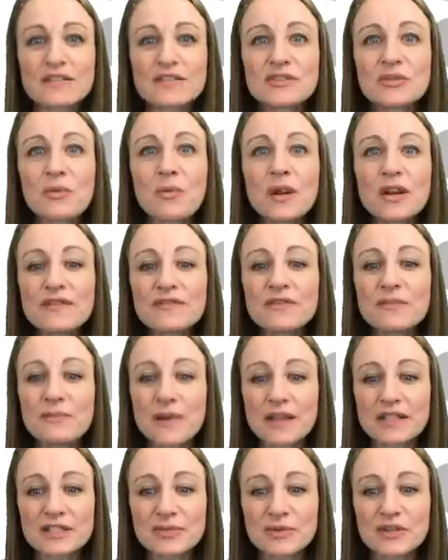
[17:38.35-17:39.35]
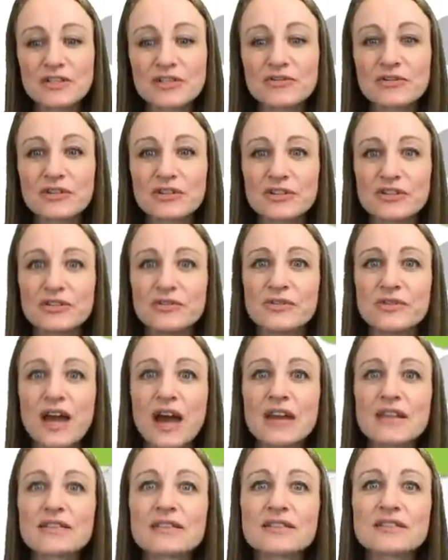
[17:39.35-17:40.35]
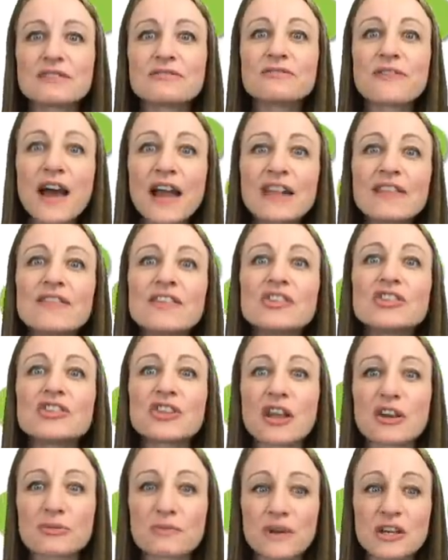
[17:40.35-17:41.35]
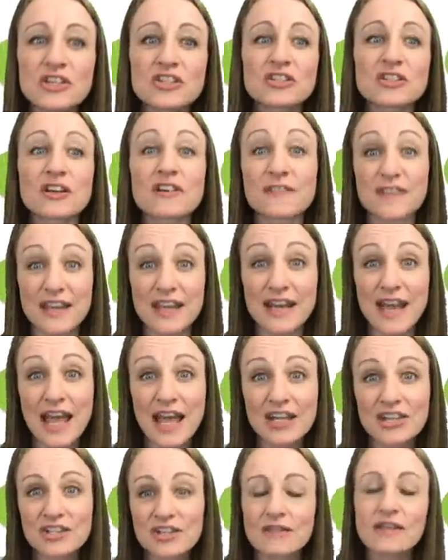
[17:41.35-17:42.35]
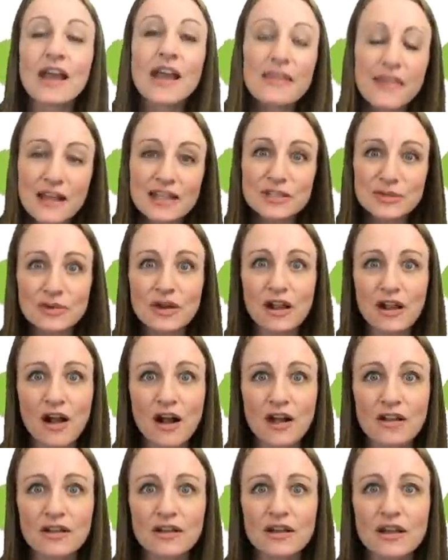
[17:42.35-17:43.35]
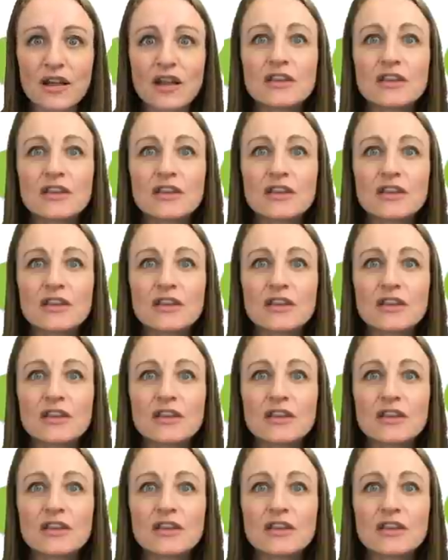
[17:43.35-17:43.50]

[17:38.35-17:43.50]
So, one of the best ways you can do that is to find the generation of connection. That's what I call it.